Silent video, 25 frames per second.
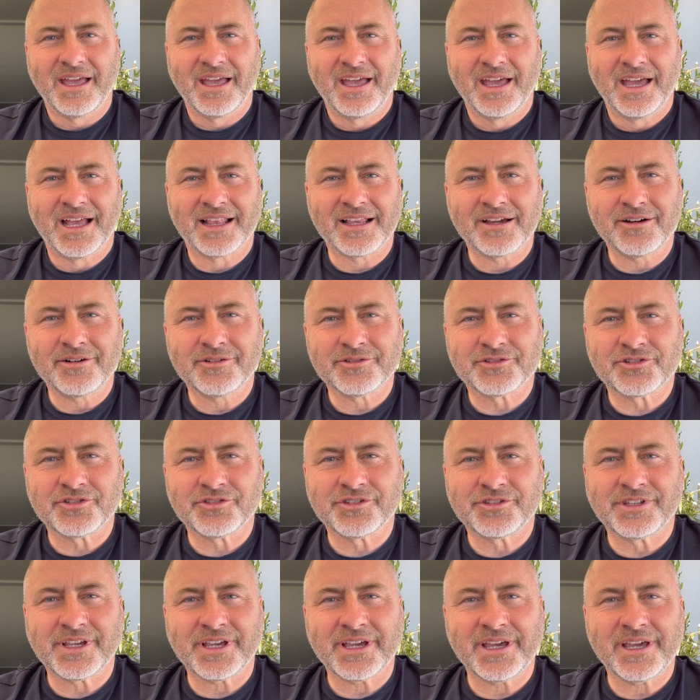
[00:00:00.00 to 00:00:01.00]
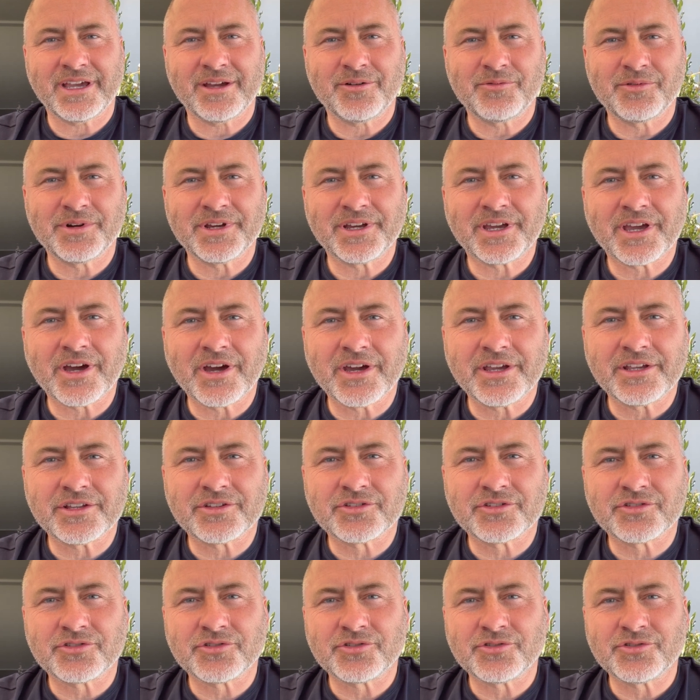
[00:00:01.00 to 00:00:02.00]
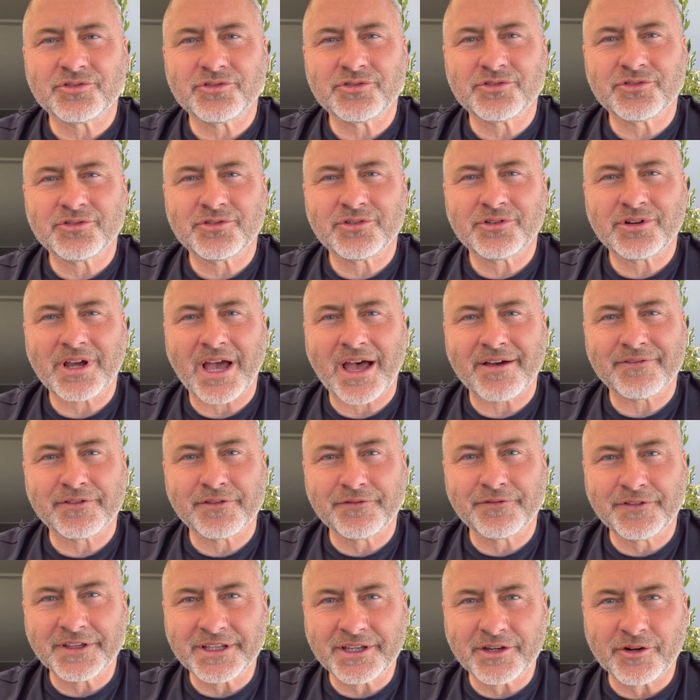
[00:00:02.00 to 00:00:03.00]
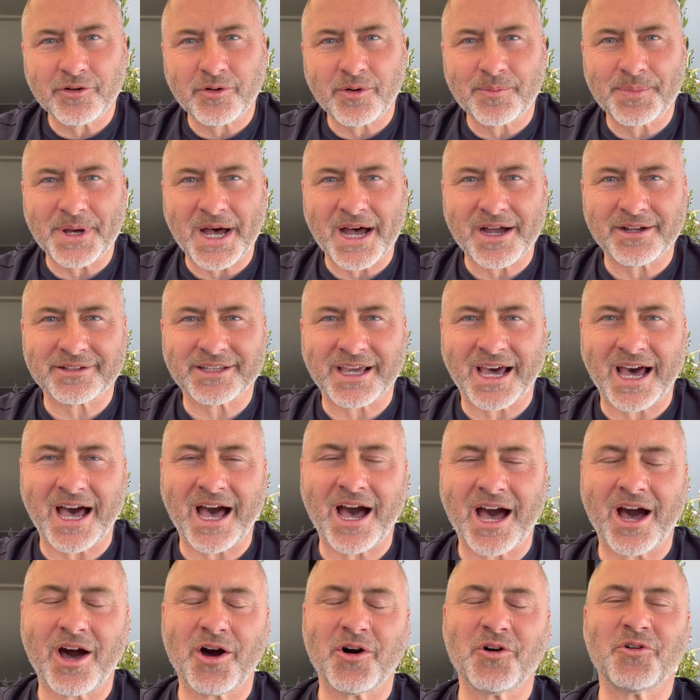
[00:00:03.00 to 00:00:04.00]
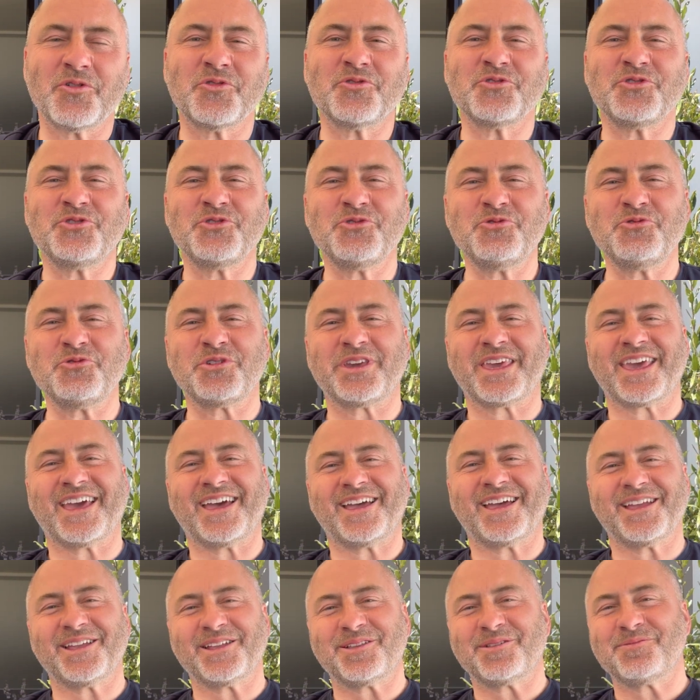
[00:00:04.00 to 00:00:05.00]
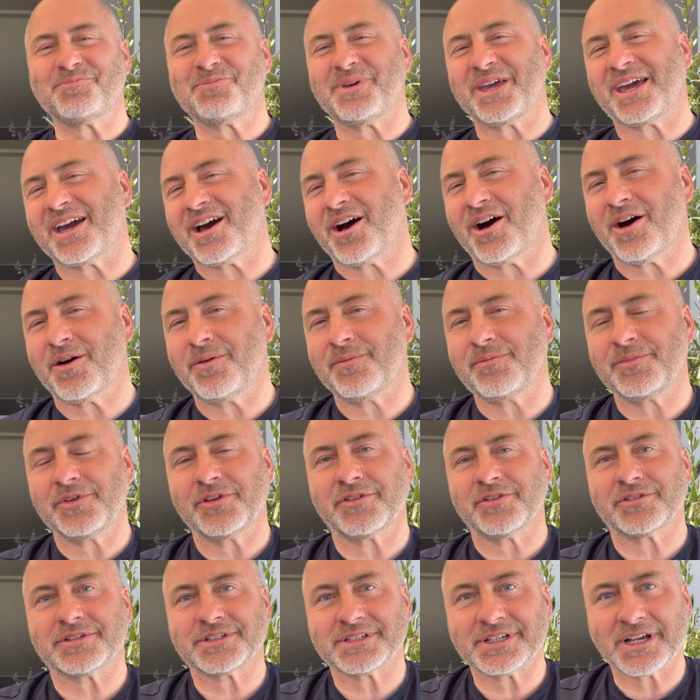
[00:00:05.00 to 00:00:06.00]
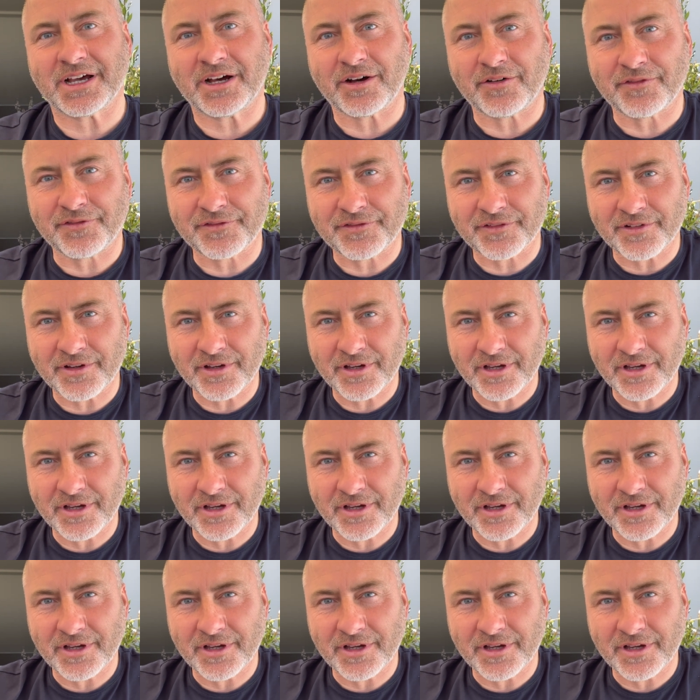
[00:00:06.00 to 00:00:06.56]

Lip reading: Hello, today we're going to have a video about how you can become yourself